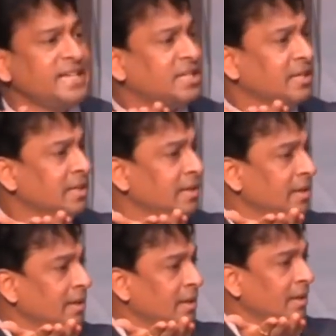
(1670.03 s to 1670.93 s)
is,
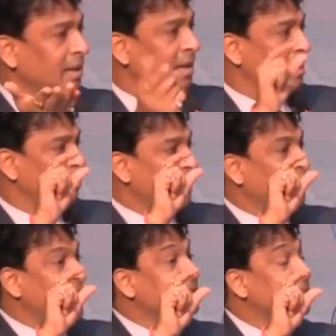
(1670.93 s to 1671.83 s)
my
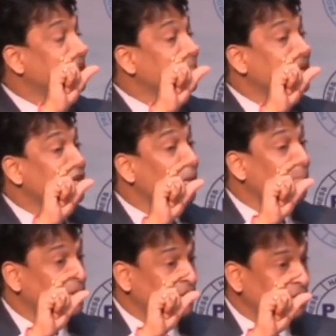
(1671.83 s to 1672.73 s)
price become
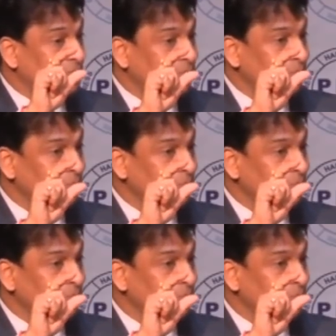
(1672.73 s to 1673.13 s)
incompetitive.